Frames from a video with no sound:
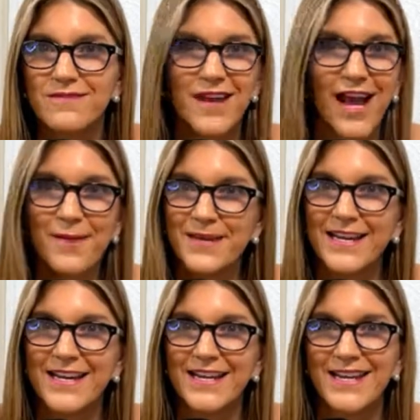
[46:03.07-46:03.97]
I
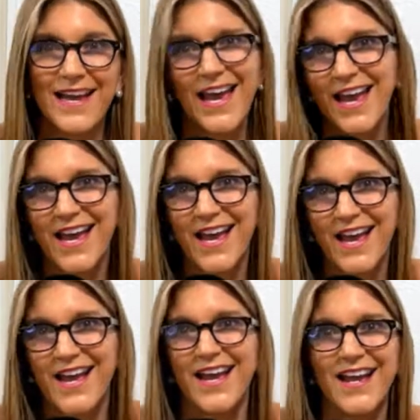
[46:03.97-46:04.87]
mean,
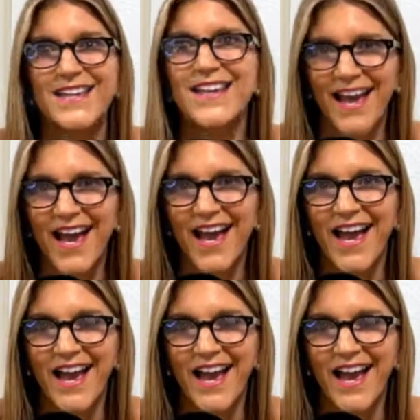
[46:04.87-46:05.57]
yeah.